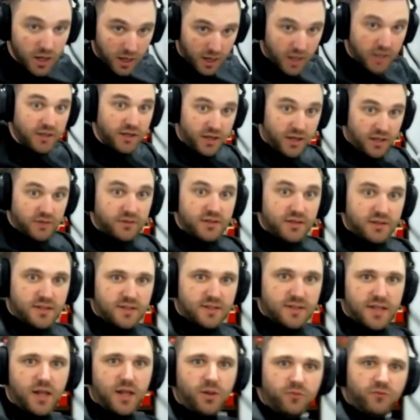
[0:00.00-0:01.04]
And again, this
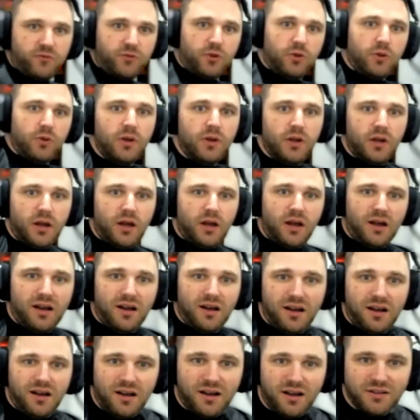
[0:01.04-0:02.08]
is helpful,
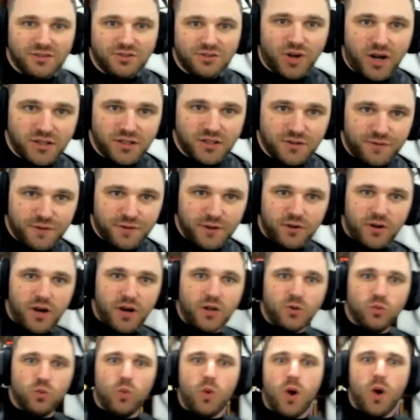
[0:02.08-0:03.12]
trying to figure
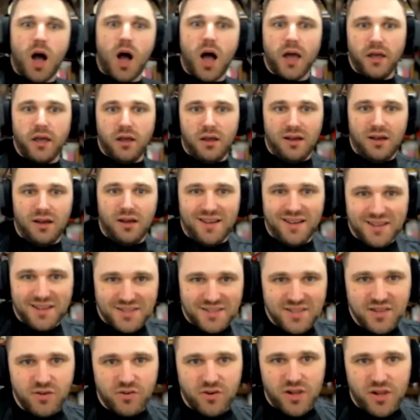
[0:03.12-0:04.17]
out why
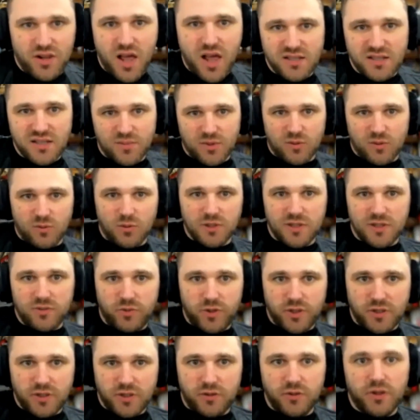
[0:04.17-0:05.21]
serializable will
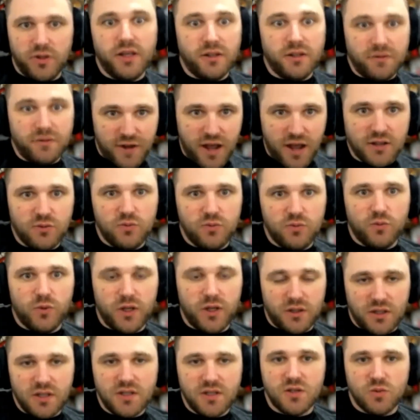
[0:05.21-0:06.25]
return. In fact,
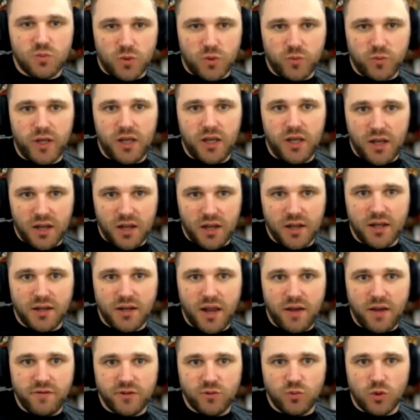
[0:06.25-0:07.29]
this is what we again
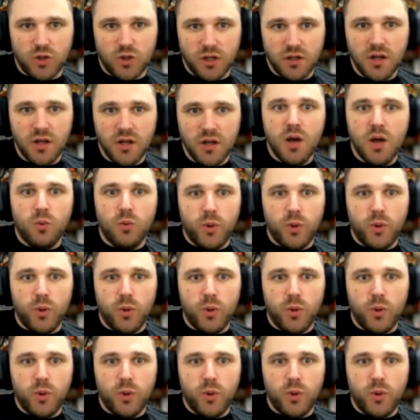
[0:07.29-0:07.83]
have at work.